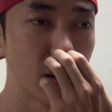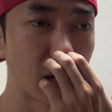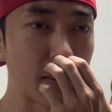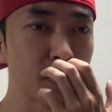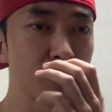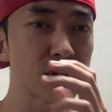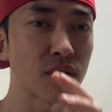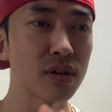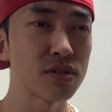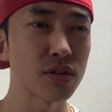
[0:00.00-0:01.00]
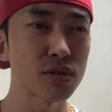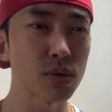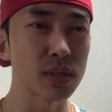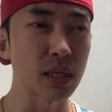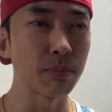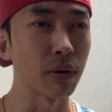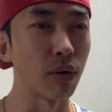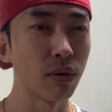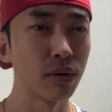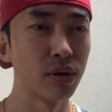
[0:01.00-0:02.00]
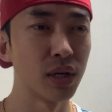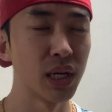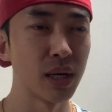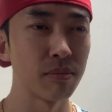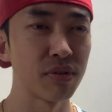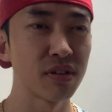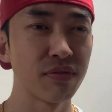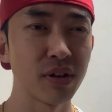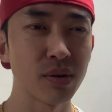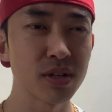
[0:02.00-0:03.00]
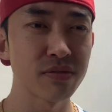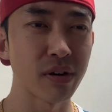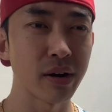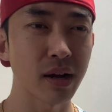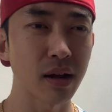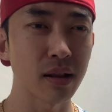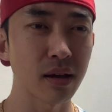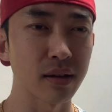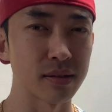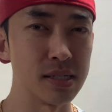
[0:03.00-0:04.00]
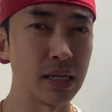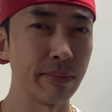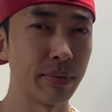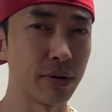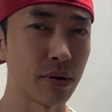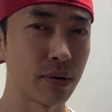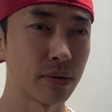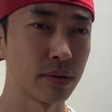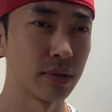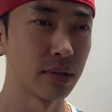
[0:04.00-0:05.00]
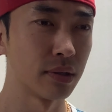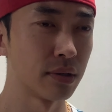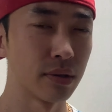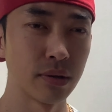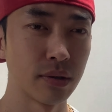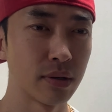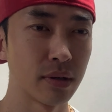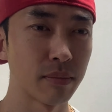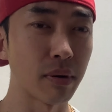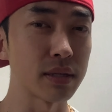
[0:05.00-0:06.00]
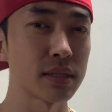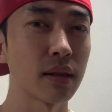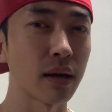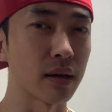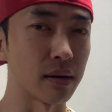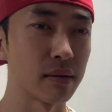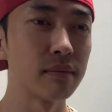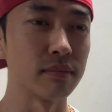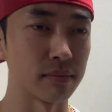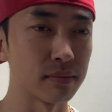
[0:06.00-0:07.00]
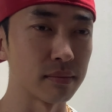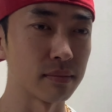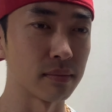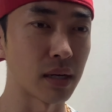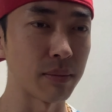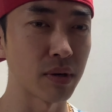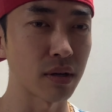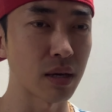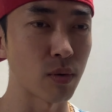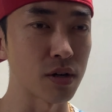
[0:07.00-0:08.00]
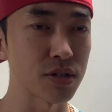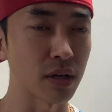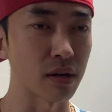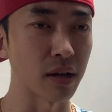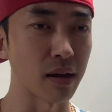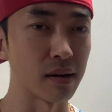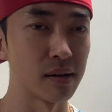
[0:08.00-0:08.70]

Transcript: I mean the song is just so simple, but the video is very kind of like deep, you know? But I still like it. I'm gonna keep watching it again.